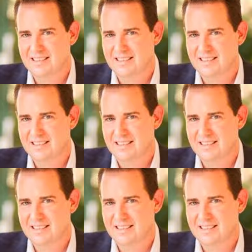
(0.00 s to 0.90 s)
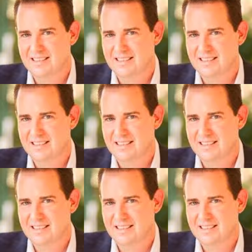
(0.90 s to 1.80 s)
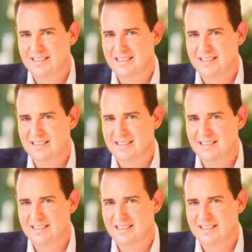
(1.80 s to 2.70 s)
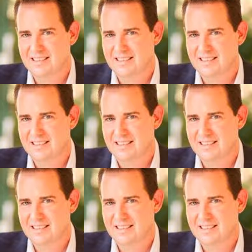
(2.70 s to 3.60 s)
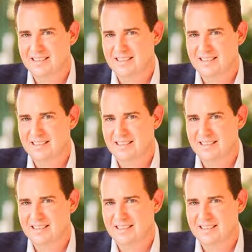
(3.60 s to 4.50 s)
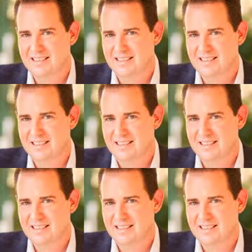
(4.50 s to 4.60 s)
The face doesn't move, so there is nothing to read.